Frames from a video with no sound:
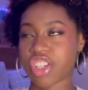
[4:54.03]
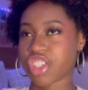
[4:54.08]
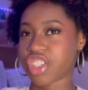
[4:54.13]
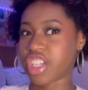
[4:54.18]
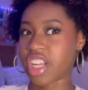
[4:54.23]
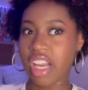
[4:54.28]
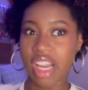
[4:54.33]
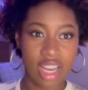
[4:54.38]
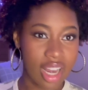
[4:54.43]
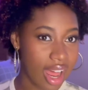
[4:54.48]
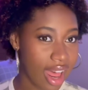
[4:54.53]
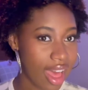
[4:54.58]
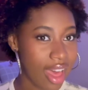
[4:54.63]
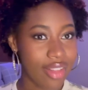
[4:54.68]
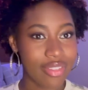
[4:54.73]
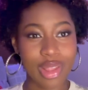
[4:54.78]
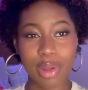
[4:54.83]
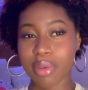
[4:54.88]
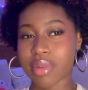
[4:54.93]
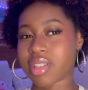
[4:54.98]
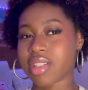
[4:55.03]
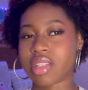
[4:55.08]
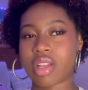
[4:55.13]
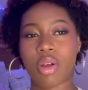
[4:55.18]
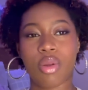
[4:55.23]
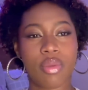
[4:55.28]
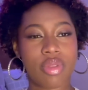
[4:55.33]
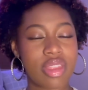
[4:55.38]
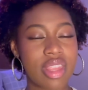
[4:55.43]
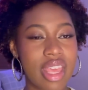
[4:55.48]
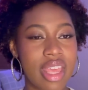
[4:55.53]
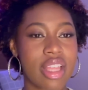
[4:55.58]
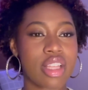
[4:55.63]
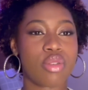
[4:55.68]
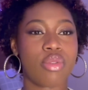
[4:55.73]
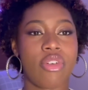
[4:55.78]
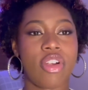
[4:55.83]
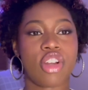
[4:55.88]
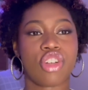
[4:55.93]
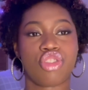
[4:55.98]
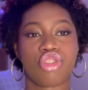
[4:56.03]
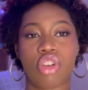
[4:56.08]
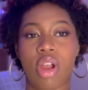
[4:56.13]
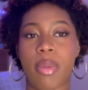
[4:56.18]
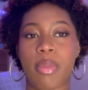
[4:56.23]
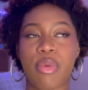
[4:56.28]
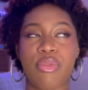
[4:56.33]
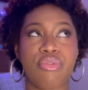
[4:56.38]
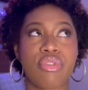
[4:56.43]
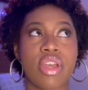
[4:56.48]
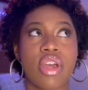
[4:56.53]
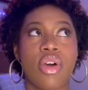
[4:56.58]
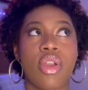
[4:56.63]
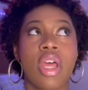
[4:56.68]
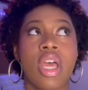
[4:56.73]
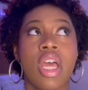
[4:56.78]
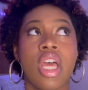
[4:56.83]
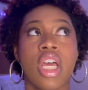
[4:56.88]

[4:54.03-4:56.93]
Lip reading: She laughed. There was this whole thing. It was very drama filled.